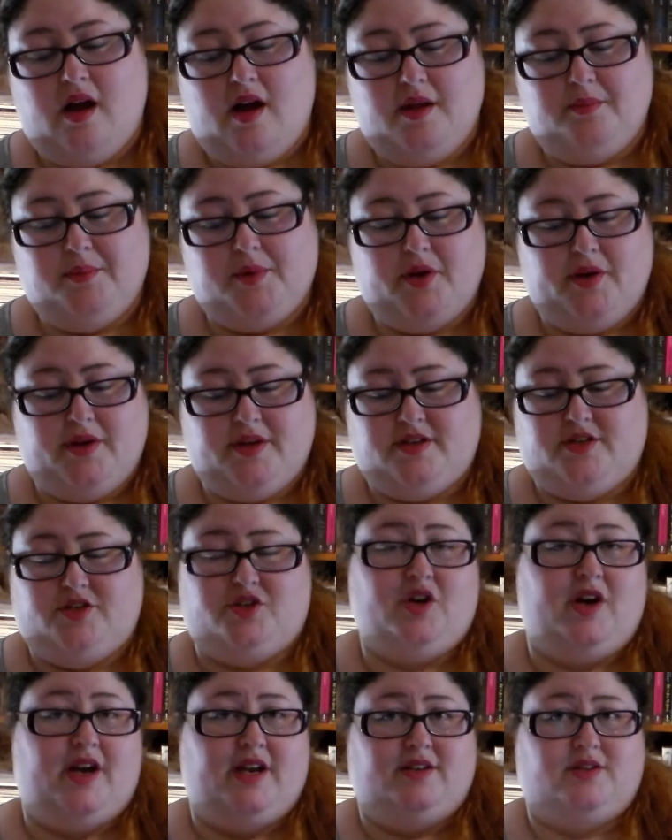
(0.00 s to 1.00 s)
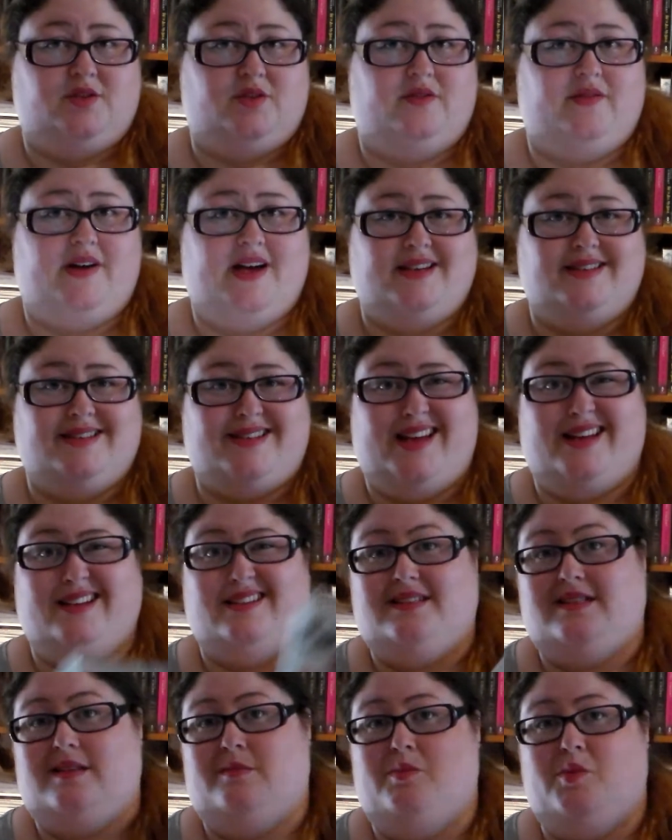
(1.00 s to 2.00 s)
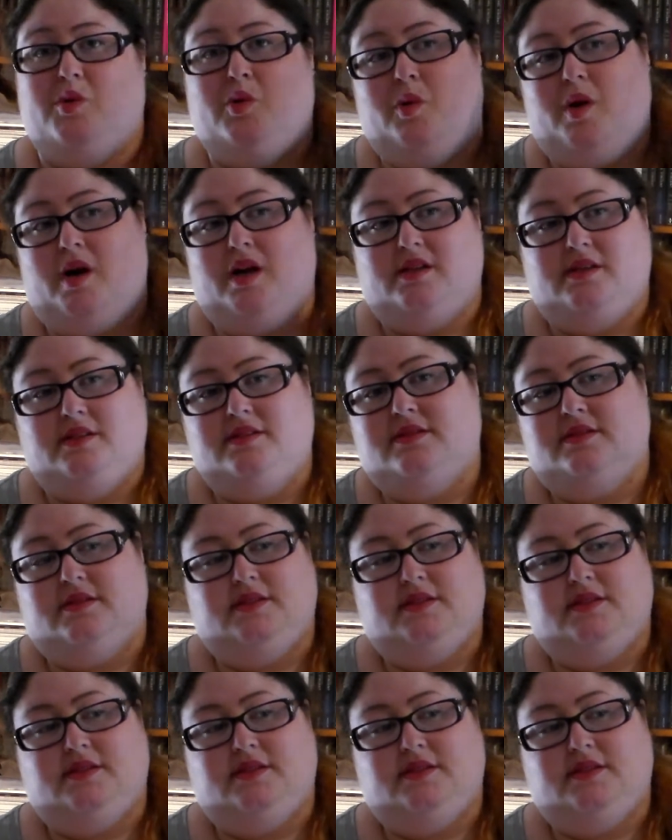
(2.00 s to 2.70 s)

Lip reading: I'm going to try and sort of hunt down some more